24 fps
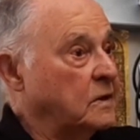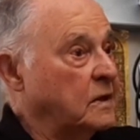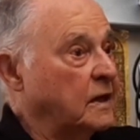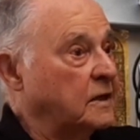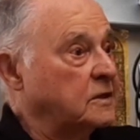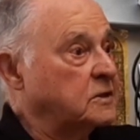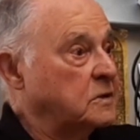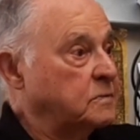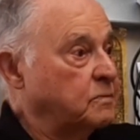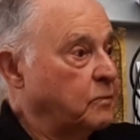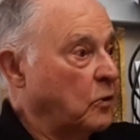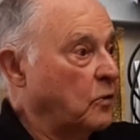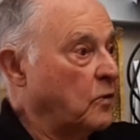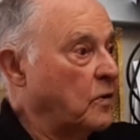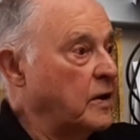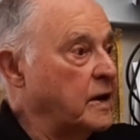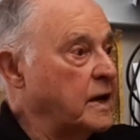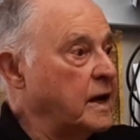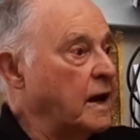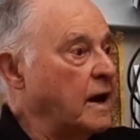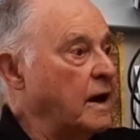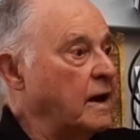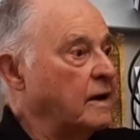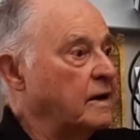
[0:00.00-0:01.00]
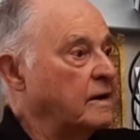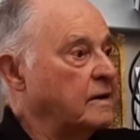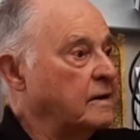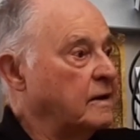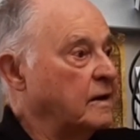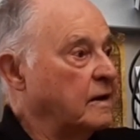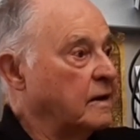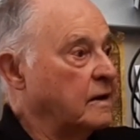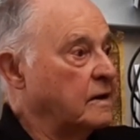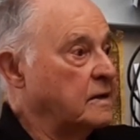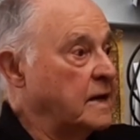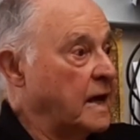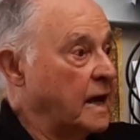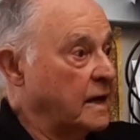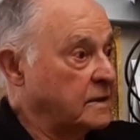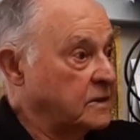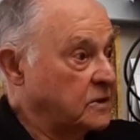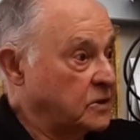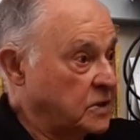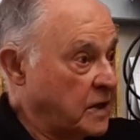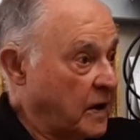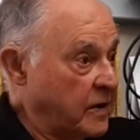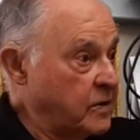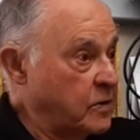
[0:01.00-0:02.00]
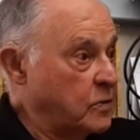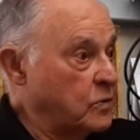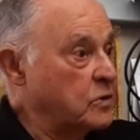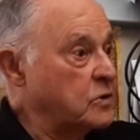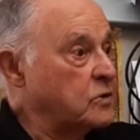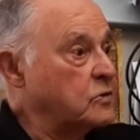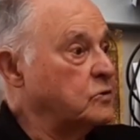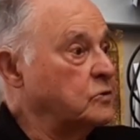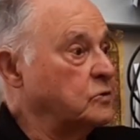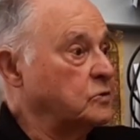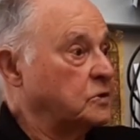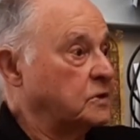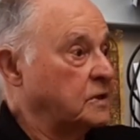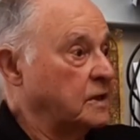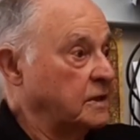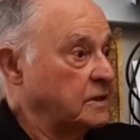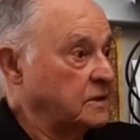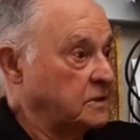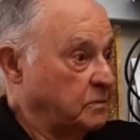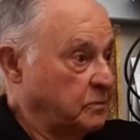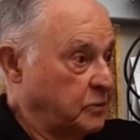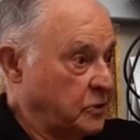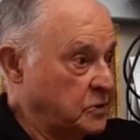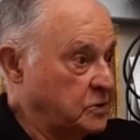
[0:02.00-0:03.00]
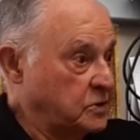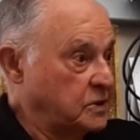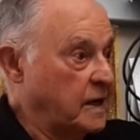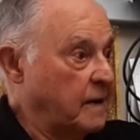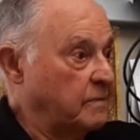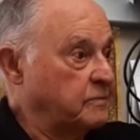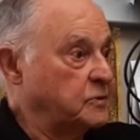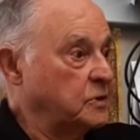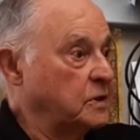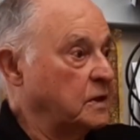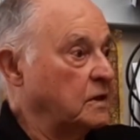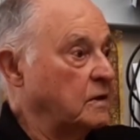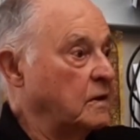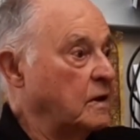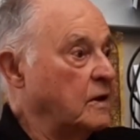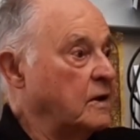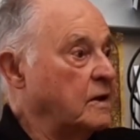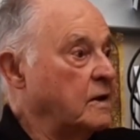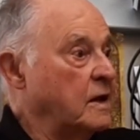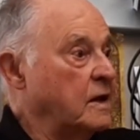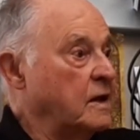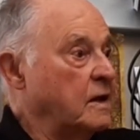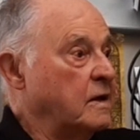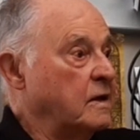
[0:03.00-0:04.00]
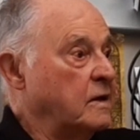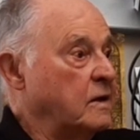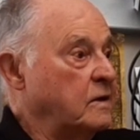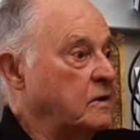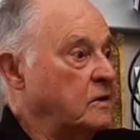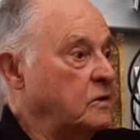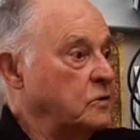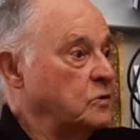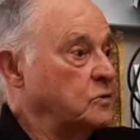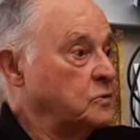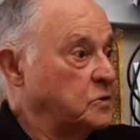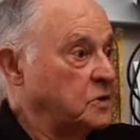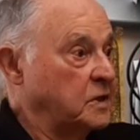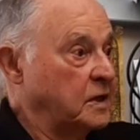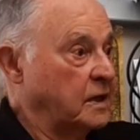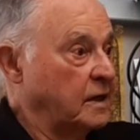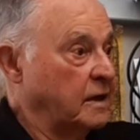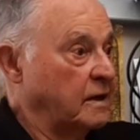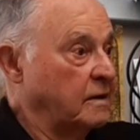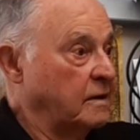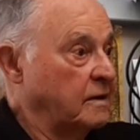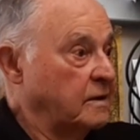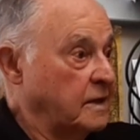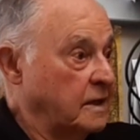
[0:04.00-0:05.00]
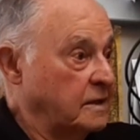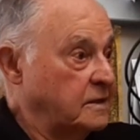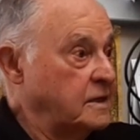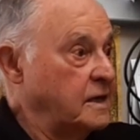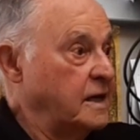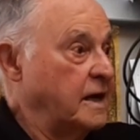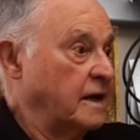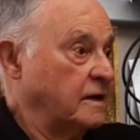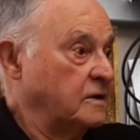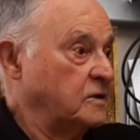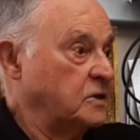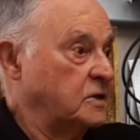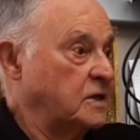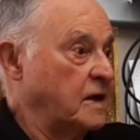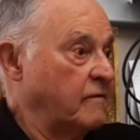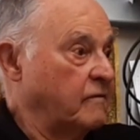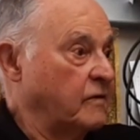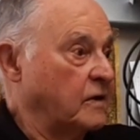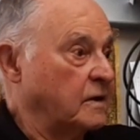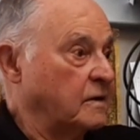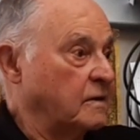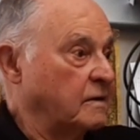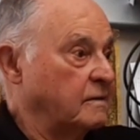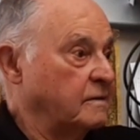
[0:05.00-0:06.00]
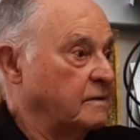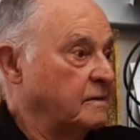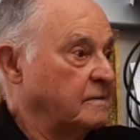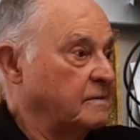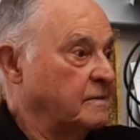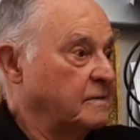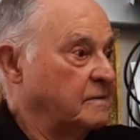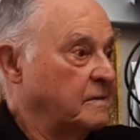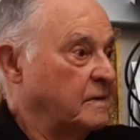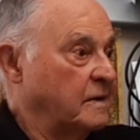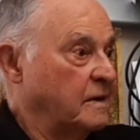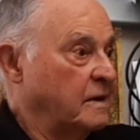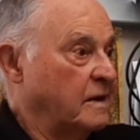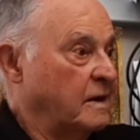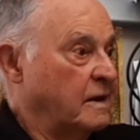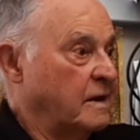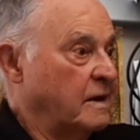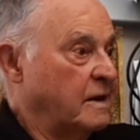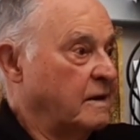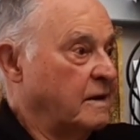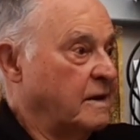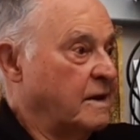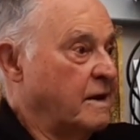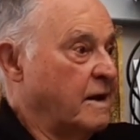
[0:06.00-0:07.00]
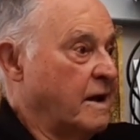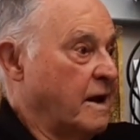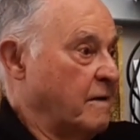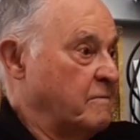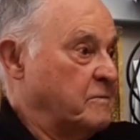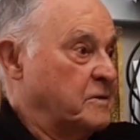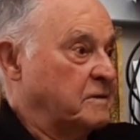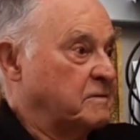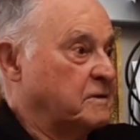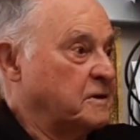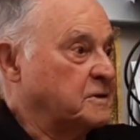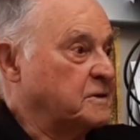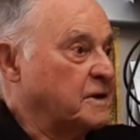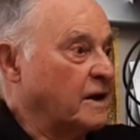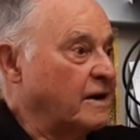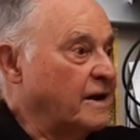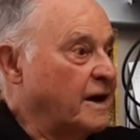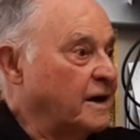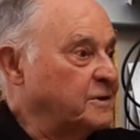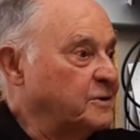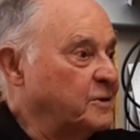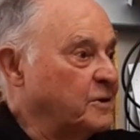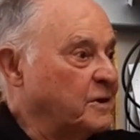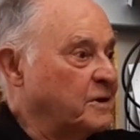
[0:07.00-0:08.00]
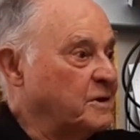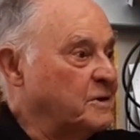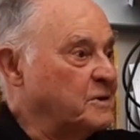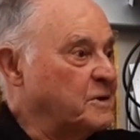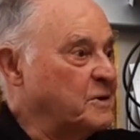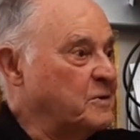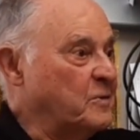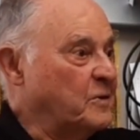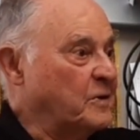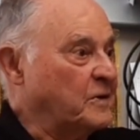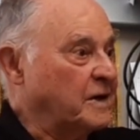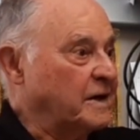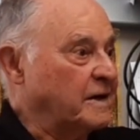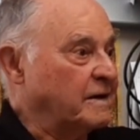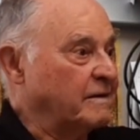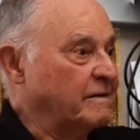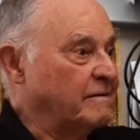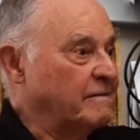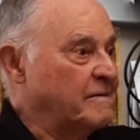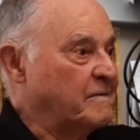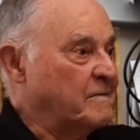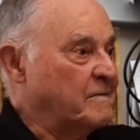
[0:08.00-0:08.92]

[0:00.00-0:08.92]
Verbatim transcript: exploring psychoacoustics perception using the DX7. I mean, there's a lot you can do with it.